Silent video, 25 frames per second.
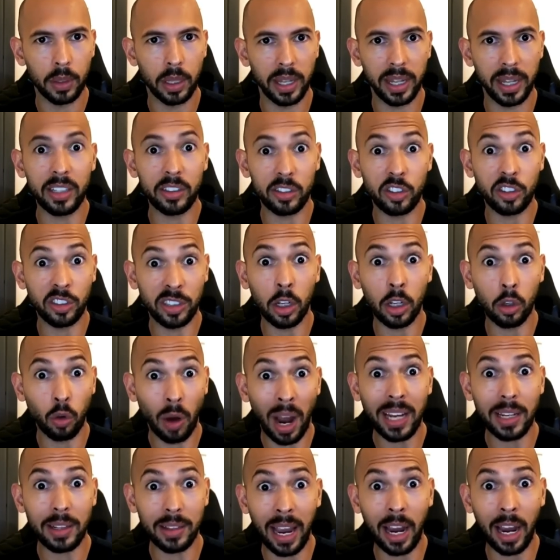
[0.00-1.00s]
is still
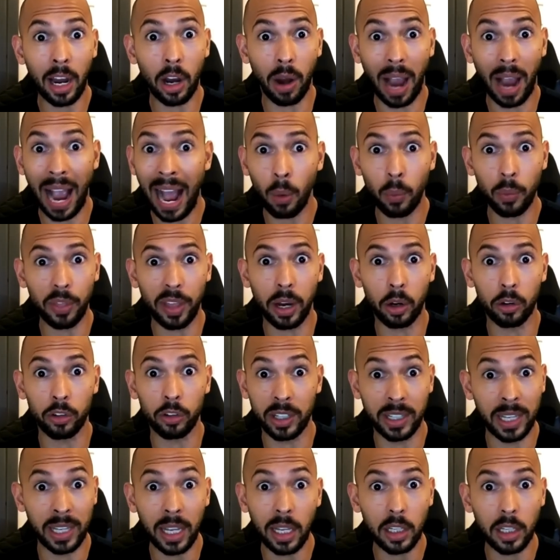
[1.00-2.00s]
right there, out there
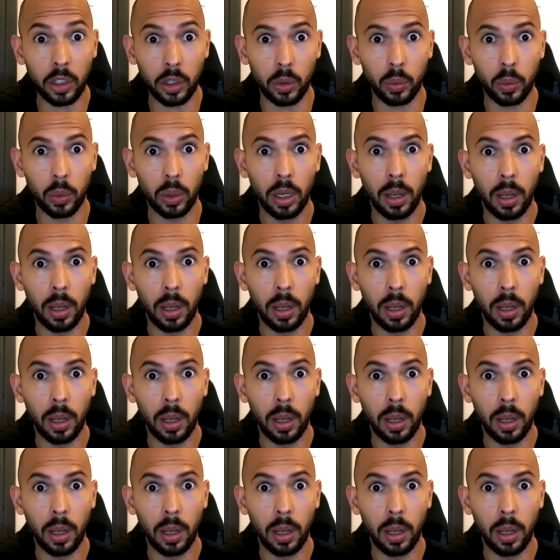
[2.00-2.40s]
to get you.